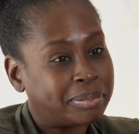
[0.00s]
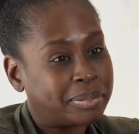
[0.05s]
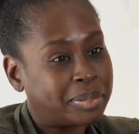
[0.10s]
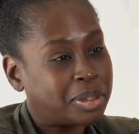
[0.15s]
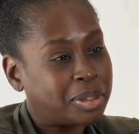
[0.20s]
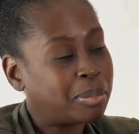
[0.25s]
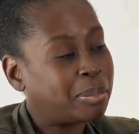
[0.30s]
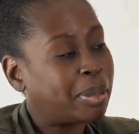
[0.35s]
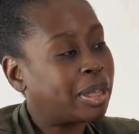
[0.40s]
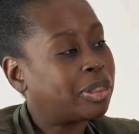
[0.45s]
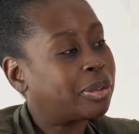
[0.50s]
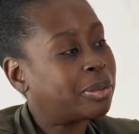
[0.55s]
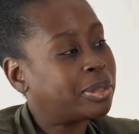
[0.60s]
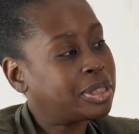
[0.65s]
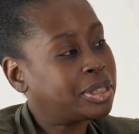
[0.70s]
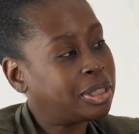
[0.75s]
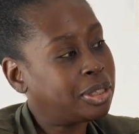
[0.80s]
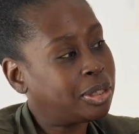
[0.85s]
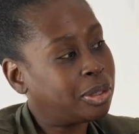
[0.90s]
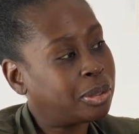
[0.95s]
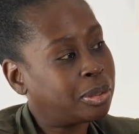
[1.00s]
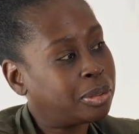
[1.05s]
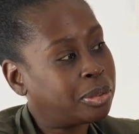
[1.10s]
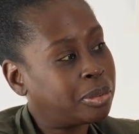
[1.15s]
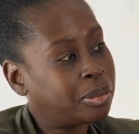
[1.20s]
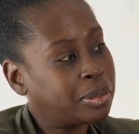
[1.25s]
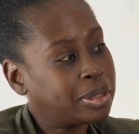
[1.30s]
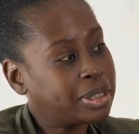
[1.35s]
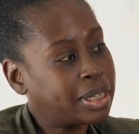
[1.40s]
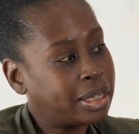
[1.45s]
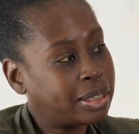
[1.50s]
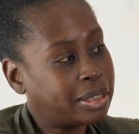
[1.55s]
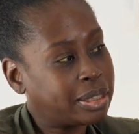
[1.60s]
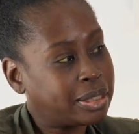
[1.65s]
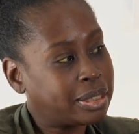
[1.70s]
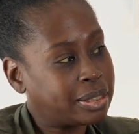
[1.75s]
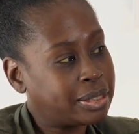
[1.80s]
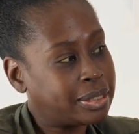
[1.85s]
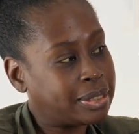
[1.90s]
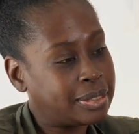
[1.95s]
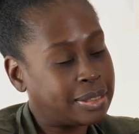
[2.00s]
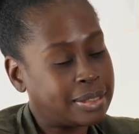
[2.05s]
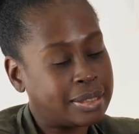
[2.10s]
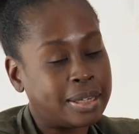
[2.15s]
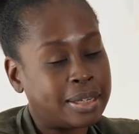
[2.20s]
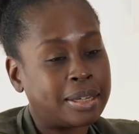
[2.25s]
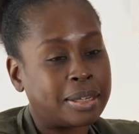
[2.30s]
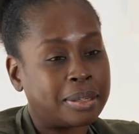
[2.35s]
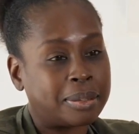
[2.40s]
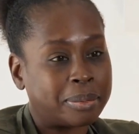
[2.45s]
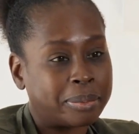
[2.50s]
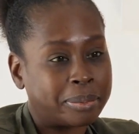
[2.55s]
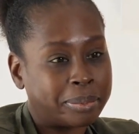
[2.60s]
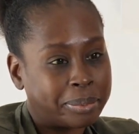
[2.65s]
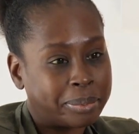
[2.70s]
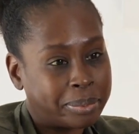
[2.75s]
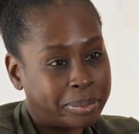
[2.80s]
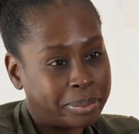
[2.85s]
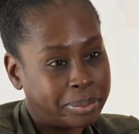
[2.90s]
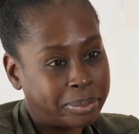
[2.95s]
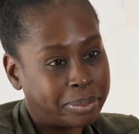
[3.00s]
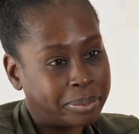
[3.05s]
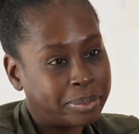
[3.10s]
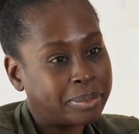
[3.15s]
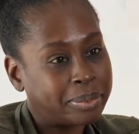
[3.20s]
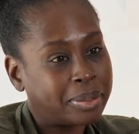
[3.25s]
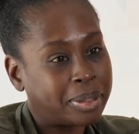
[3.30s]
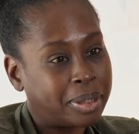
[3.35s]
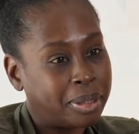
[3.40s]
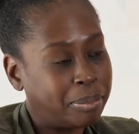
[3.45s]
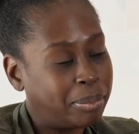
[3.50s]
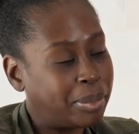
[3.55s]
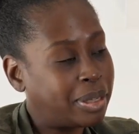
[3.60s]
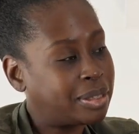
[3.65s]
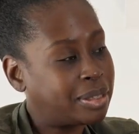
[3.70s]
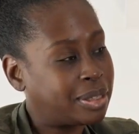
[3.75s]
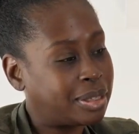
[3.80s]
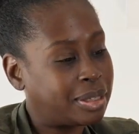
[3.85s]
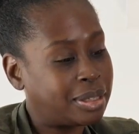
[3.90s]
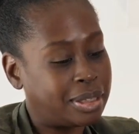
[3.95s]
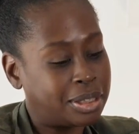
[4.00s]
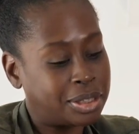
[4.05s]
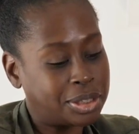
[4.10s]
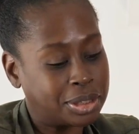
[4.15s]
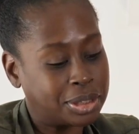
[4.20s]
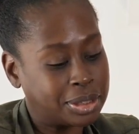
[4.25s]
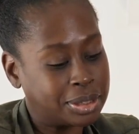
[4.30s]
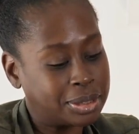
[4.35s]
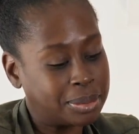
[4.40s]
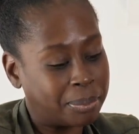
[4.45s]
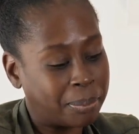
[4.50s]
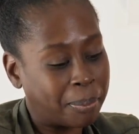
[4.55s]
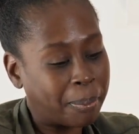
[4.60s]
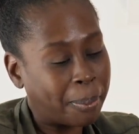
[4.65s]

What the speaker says: So my 13-year-old knows how to cook since 10. He makes good dishes.